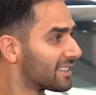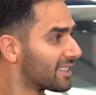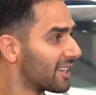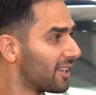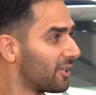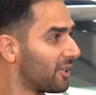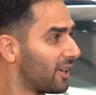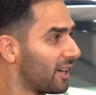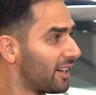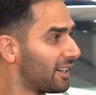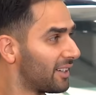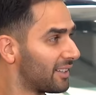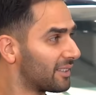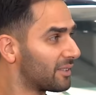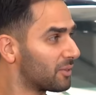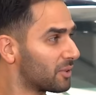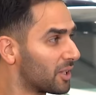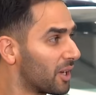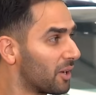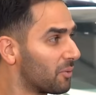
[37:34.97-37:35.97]
So,
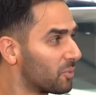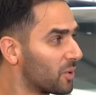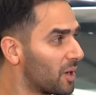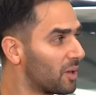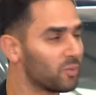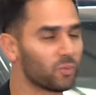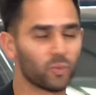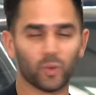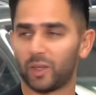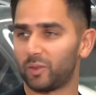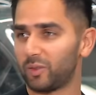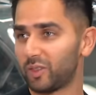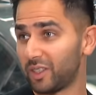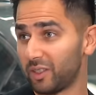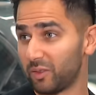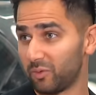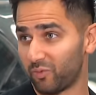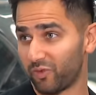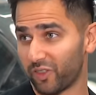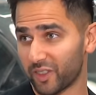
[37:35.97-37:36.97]
you know,
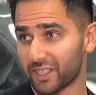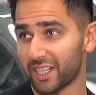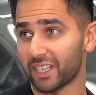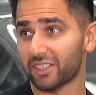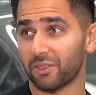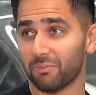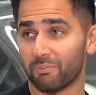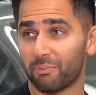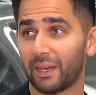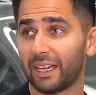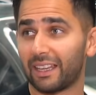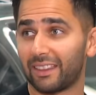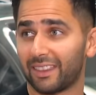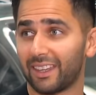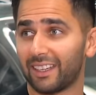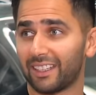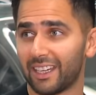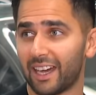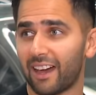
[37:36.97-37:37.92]
for such a big thing,